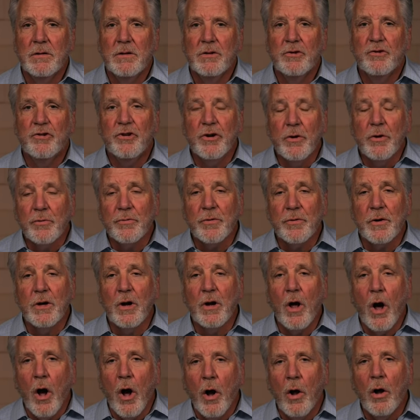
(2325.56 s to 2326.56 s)

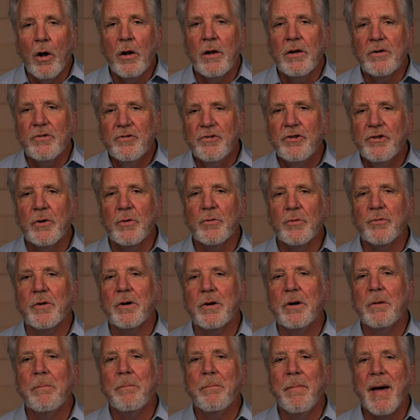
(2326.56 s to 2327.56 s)
Children, all
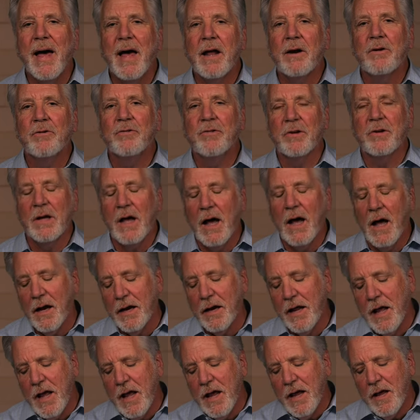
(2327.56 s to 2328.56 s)
children matter to
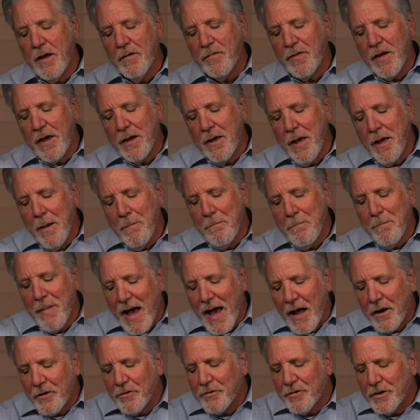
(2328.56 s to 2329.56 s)
God. If they
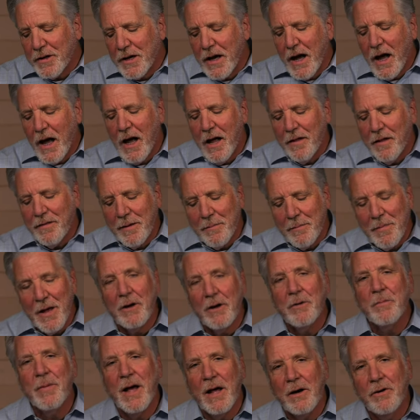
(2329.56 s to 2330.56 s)
matter to God, they
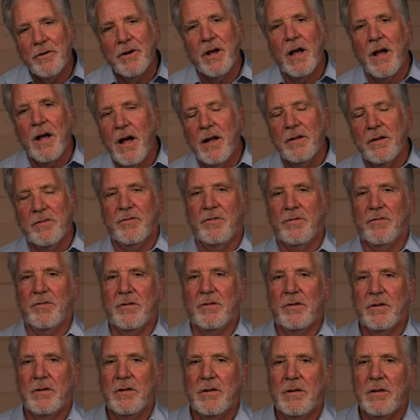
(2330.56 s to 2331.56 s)
better matter to
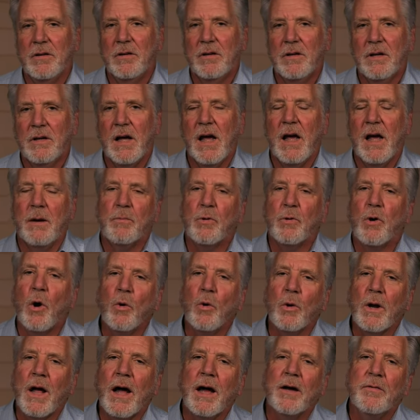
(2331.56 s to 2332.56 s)
us. And
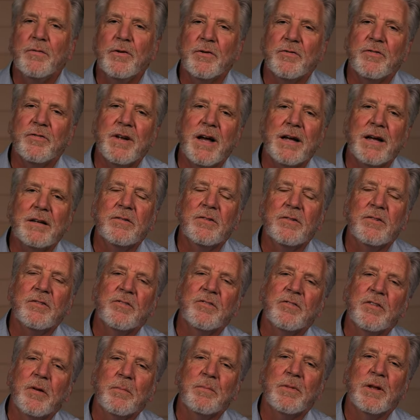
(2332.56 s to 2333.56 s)
pro-life is not
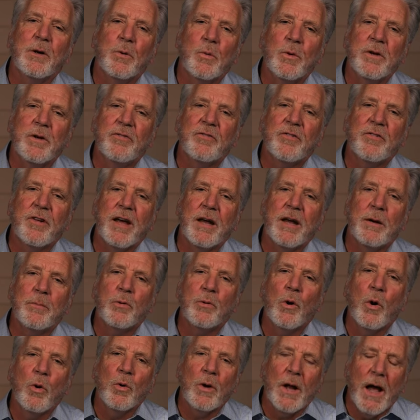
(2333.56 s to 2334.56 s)
just something we say.
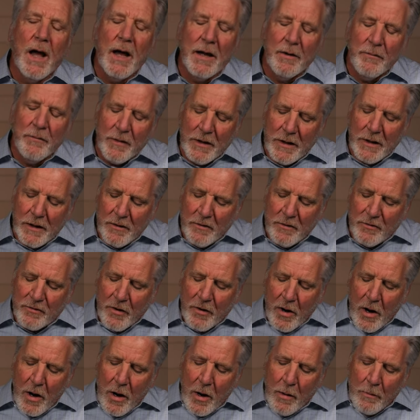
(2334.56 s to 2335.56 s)
Pro-life
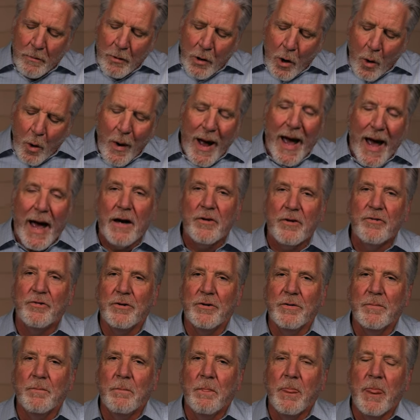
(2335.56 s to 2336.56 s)
is
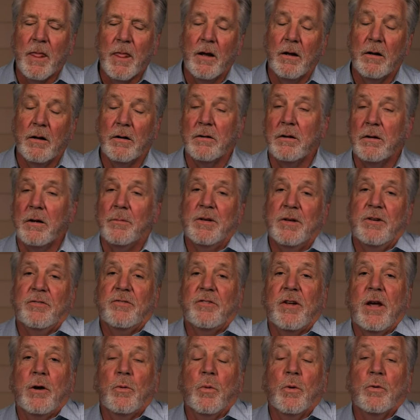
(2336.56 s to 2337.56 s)
pro-action. Let me
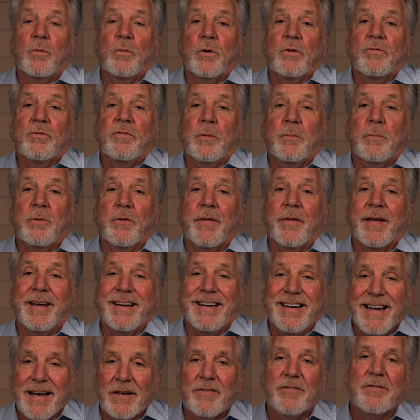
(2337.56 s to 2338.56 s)
just tell you one real simple
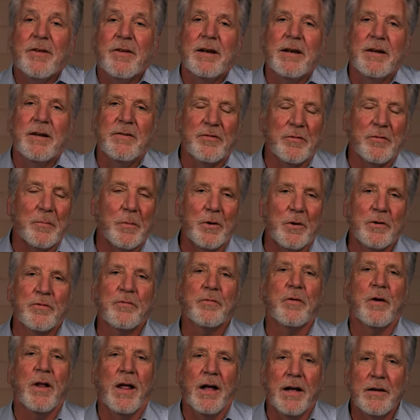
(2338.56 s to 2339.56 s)
thing. Next Sunday is the March
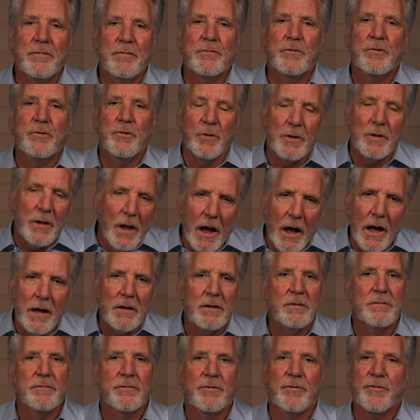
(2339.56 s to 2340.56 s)
for Life,
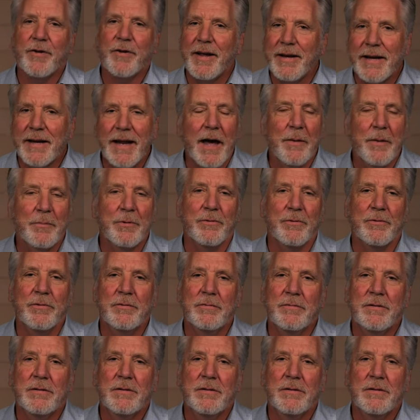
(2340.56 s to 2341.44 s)
2:00, State Capitol.